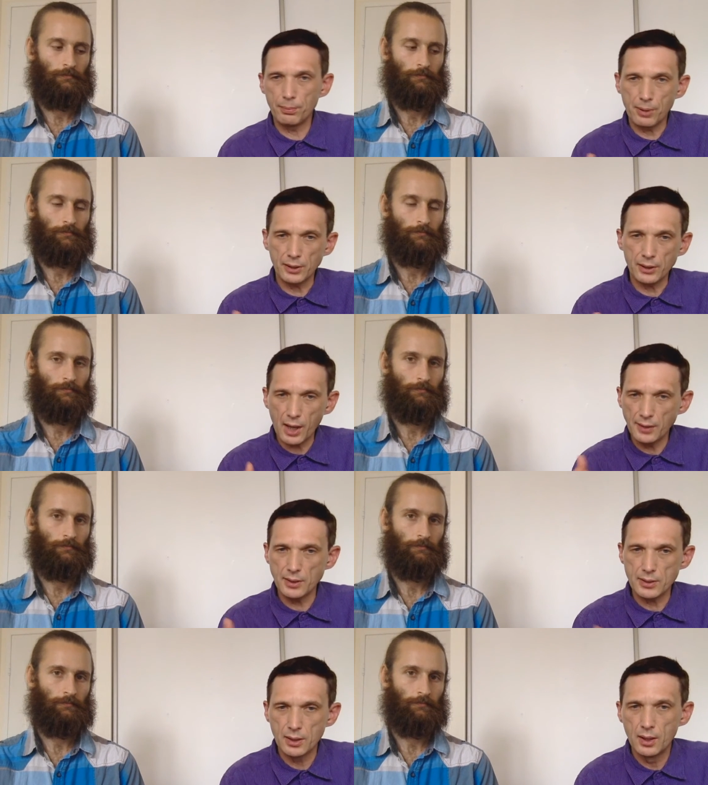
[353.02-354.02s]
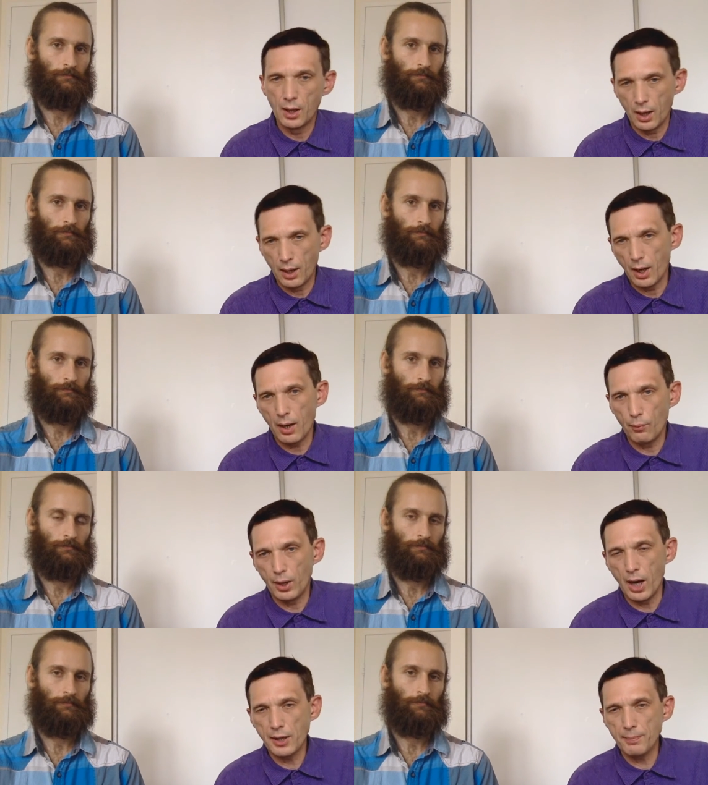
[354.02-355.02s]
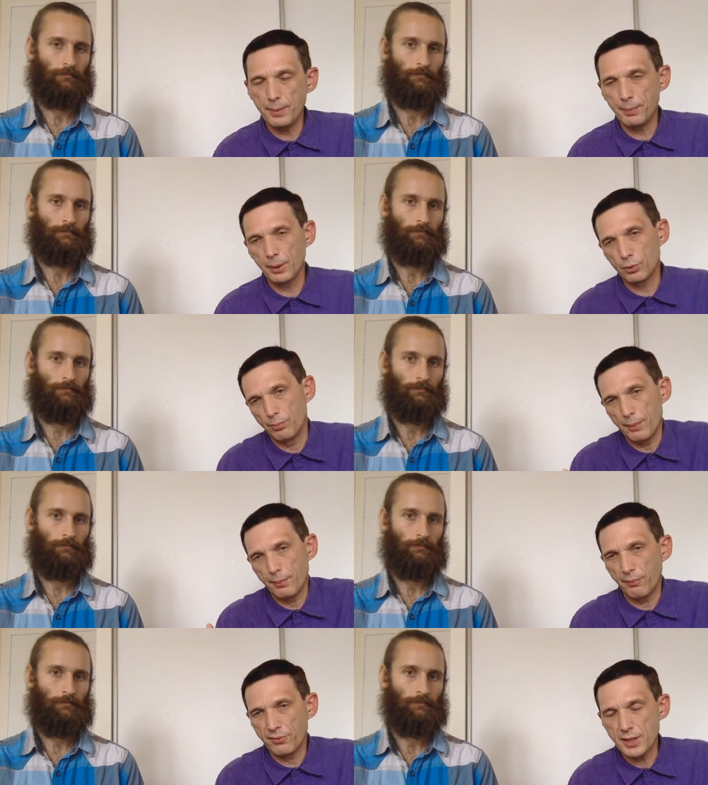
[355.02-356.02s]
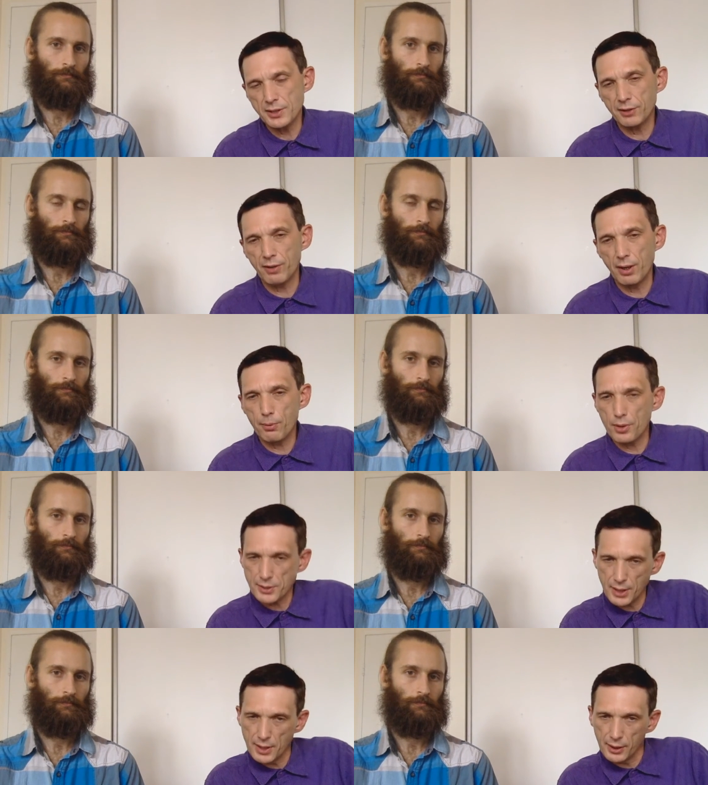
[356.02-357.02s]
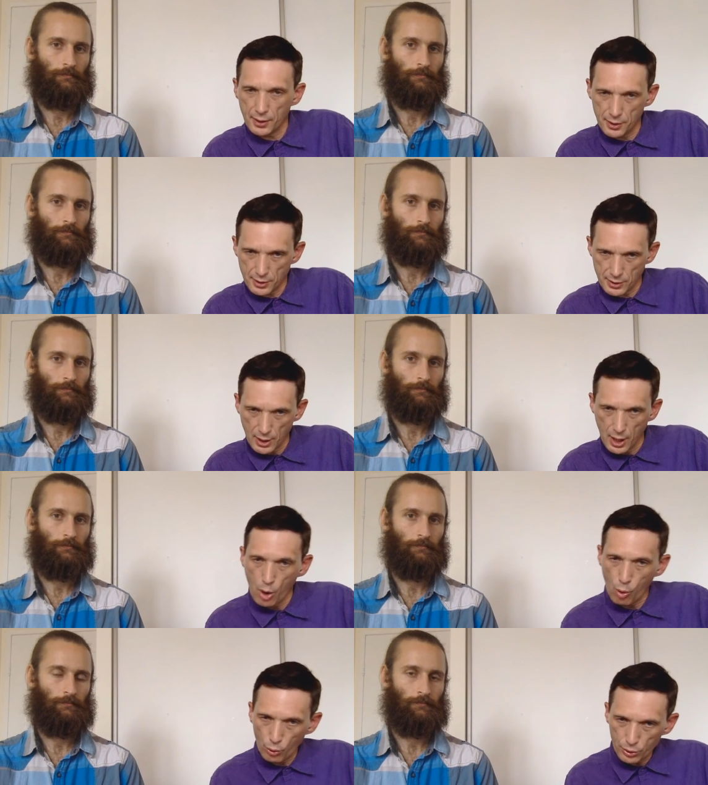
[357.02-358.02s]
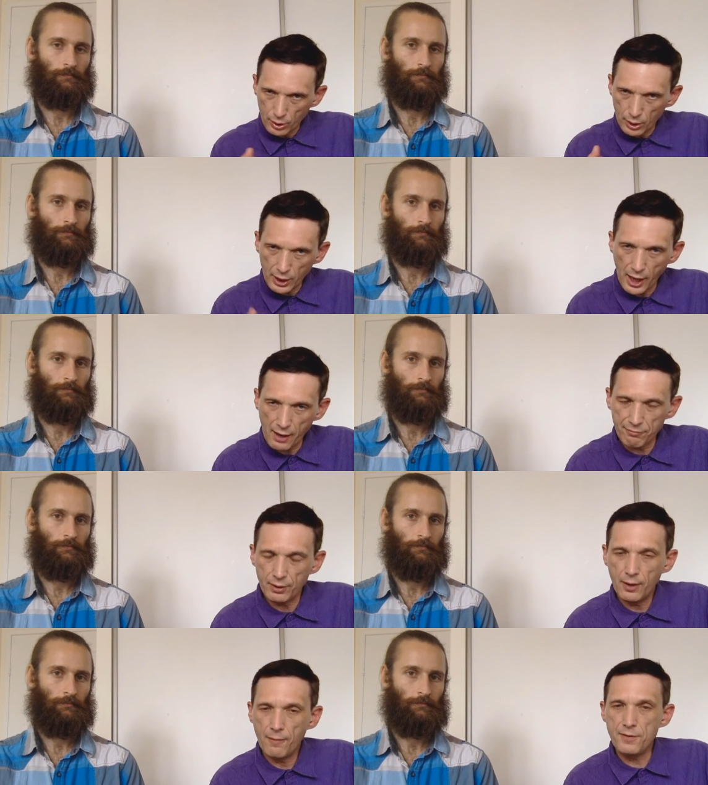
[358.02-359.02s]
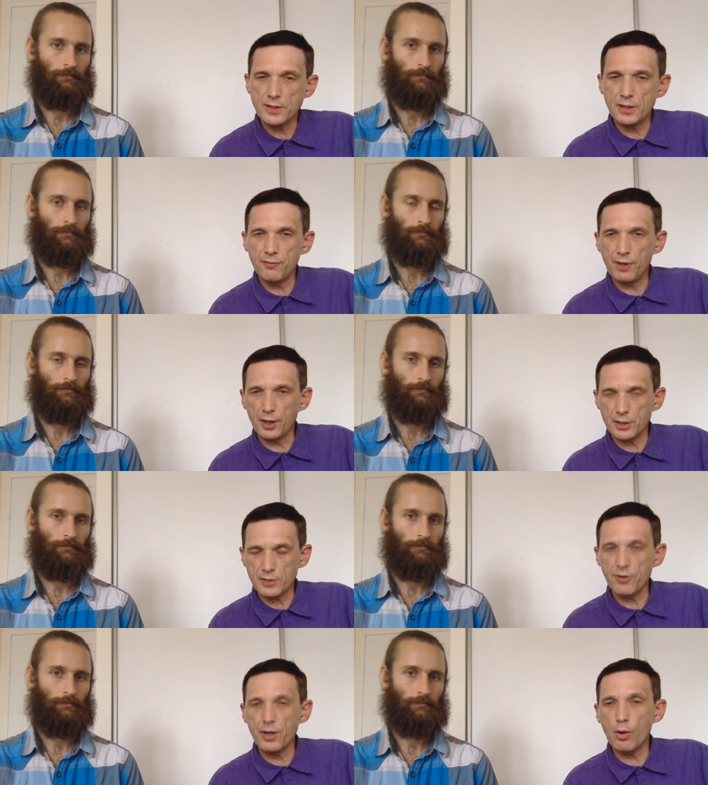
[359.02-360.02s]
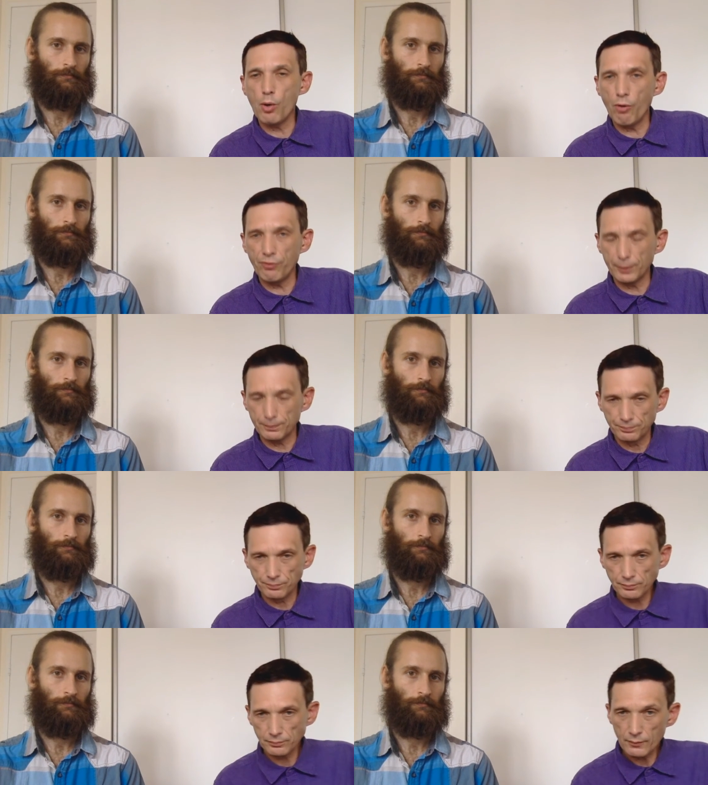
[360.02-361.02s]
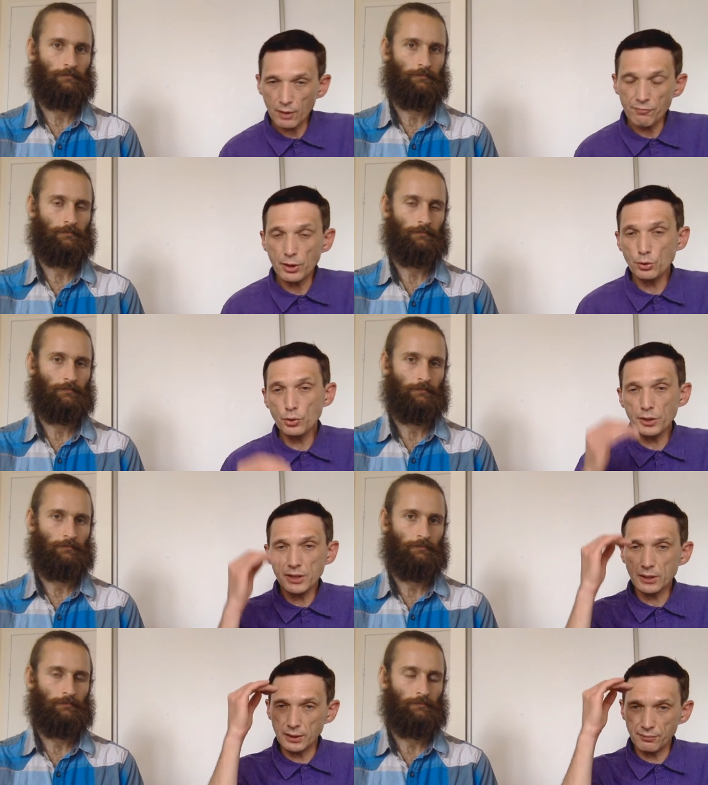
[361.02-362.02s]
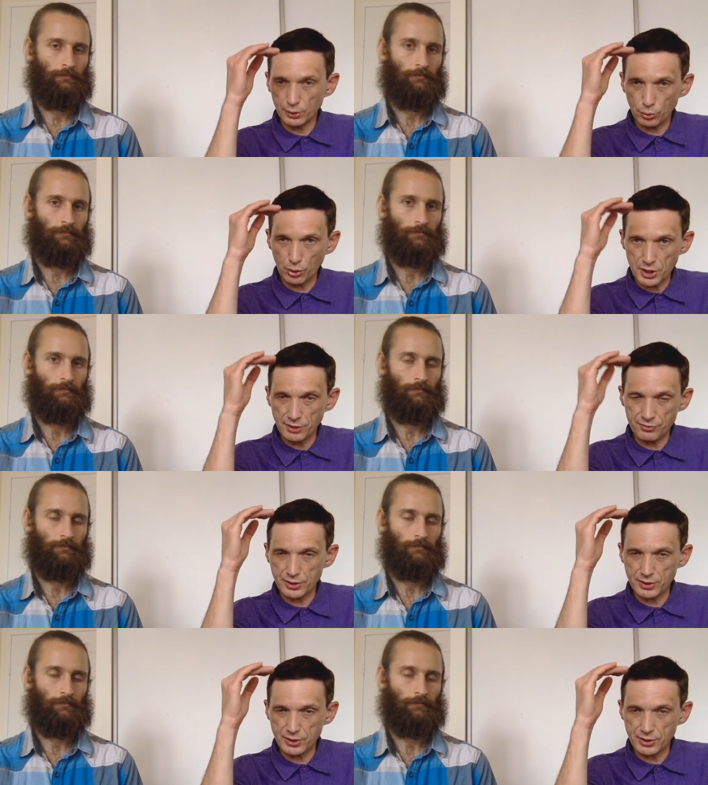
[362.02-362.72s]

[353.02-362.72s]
Speaker 1: bronchitis, other people who may be with cystic fibrosis, other conditions, who have these infections very often, we do not need even to achieve the